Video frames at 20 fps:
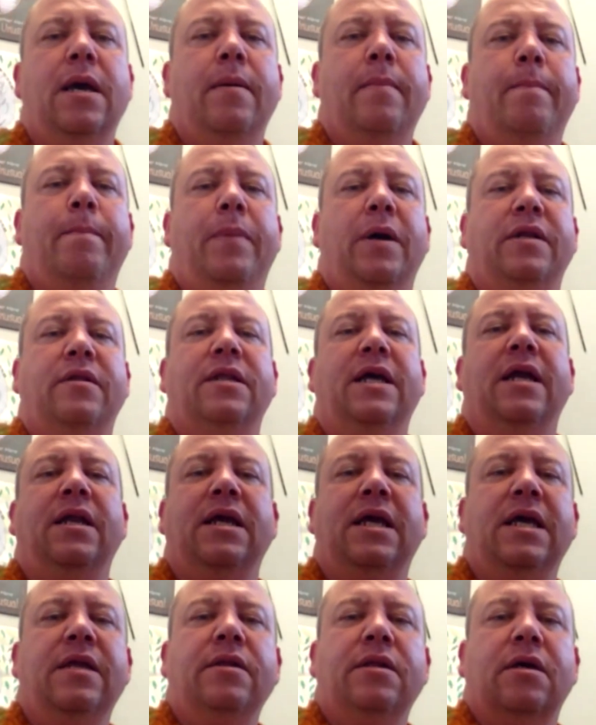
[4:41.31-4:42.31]
But then
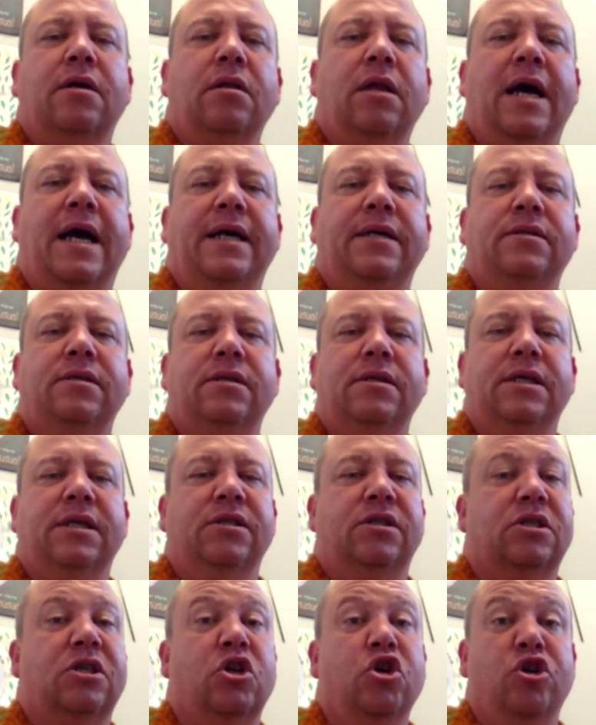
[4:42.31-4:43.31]
in the class,
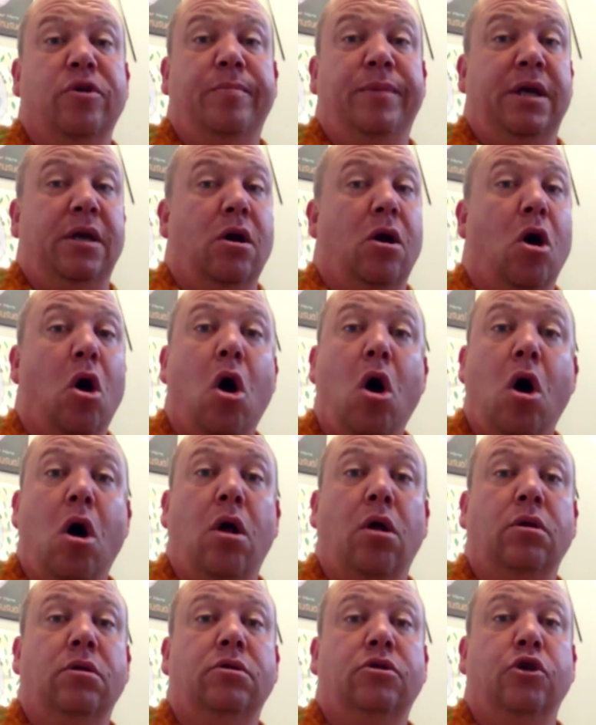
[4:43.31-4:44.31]
it's going to be
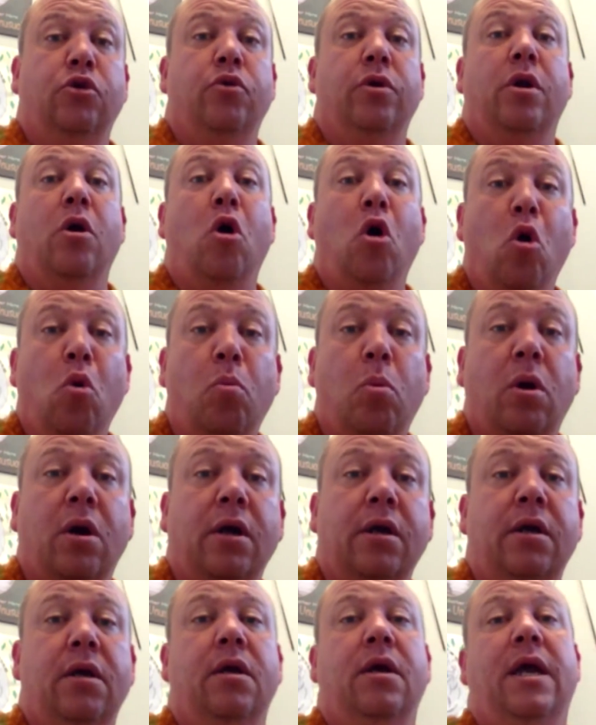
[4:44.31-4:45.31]
all doing
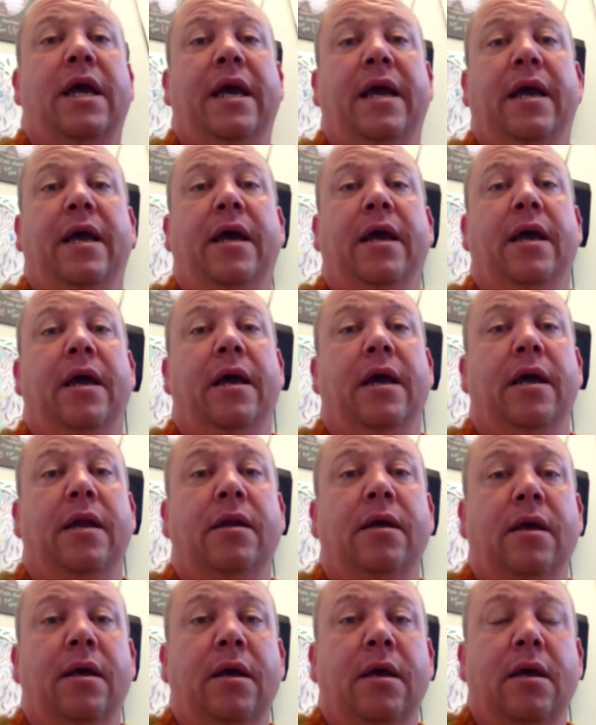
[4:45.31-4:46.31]
homework and
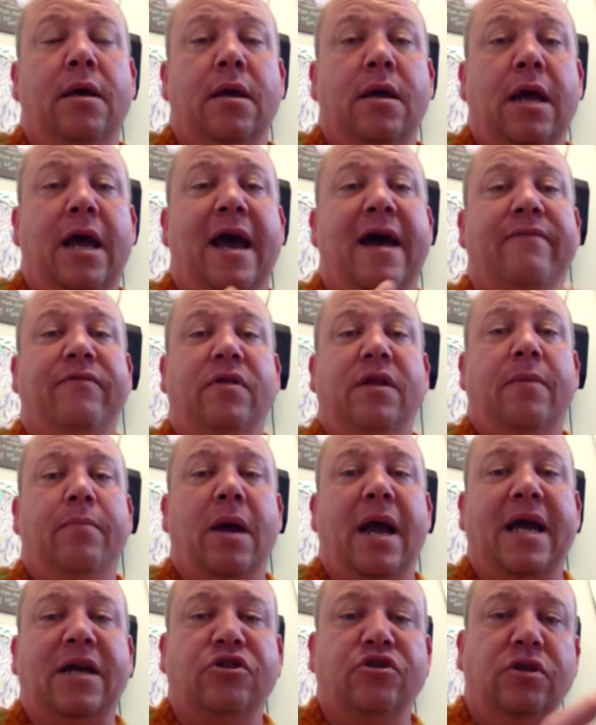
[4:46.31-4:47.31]
having them
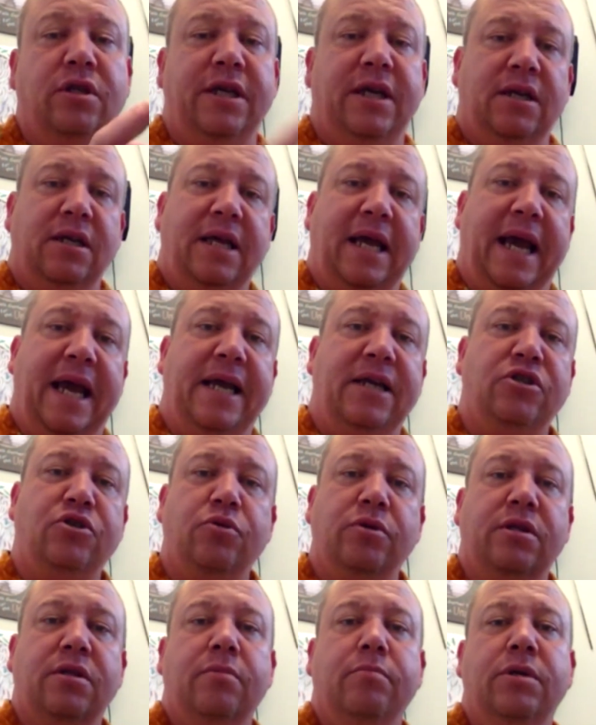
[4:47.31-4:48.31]
actually engage
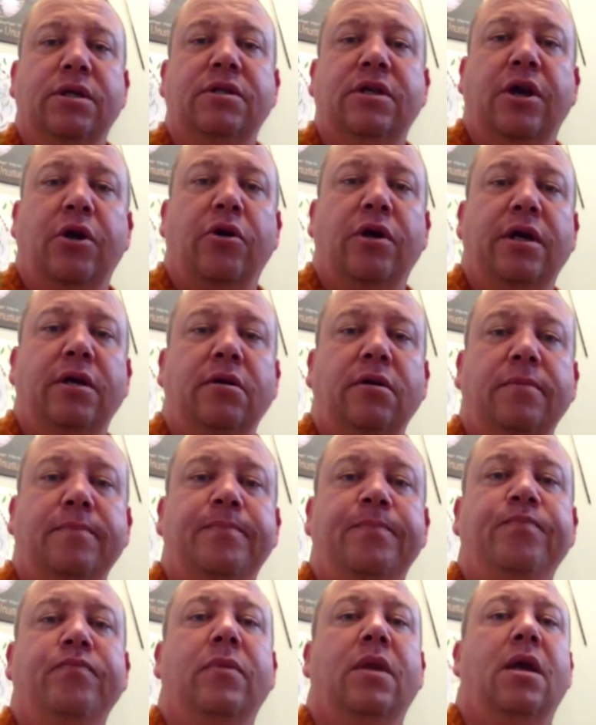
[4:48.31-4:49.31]
with the material
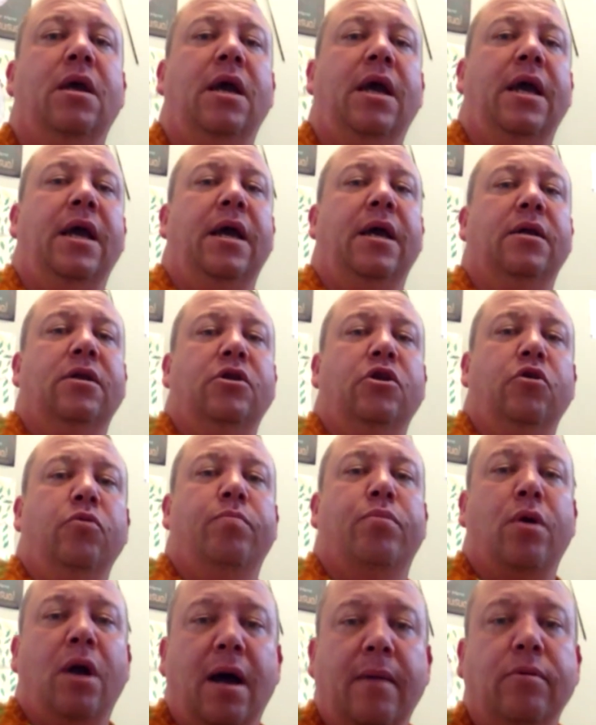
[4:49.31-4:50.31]
and do
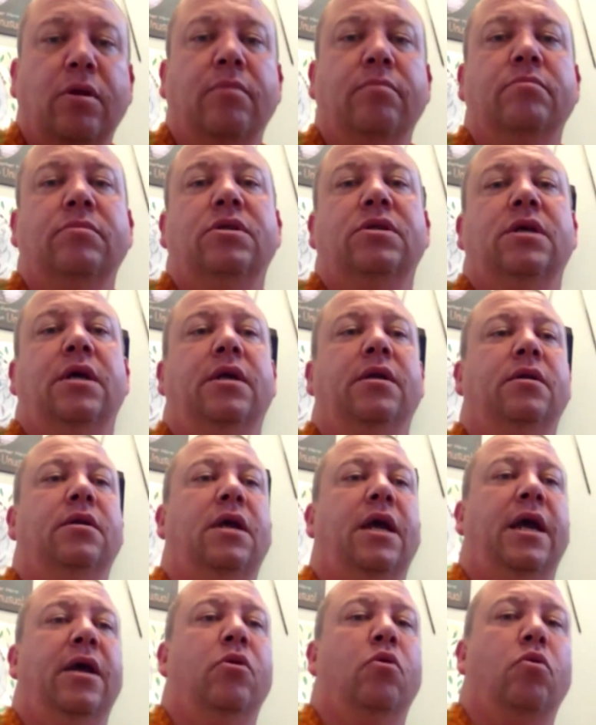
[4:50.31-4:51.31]
problems and
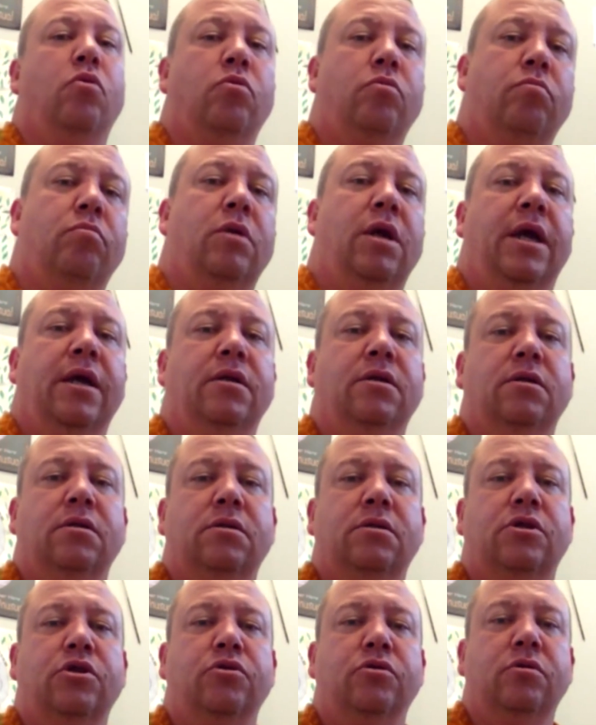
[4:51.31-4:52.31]

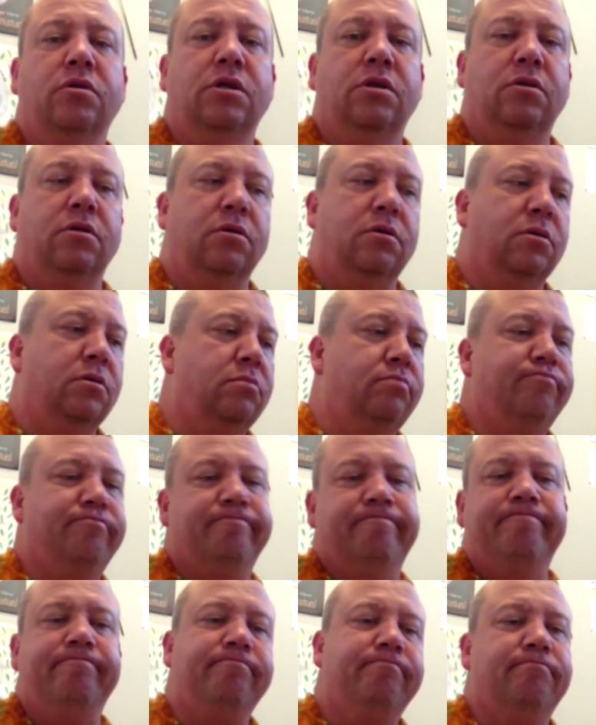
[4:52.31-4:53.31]
do little
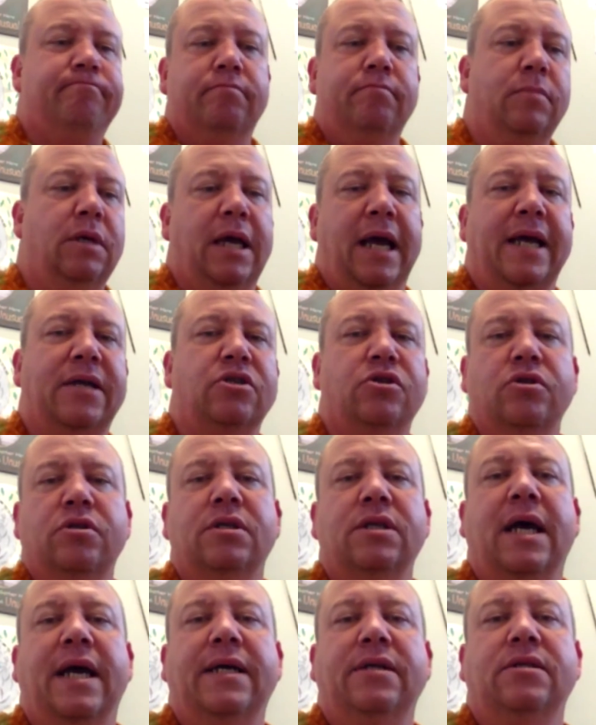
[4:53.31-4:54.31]

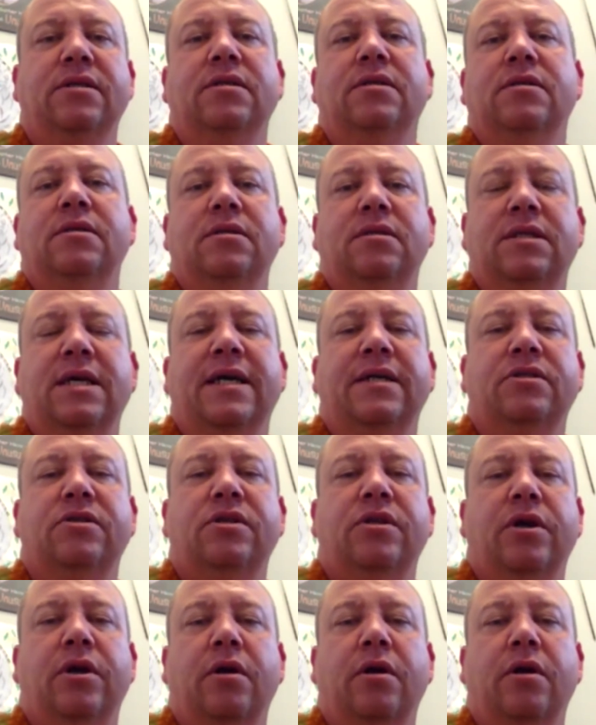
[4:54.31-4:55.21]
exercises to test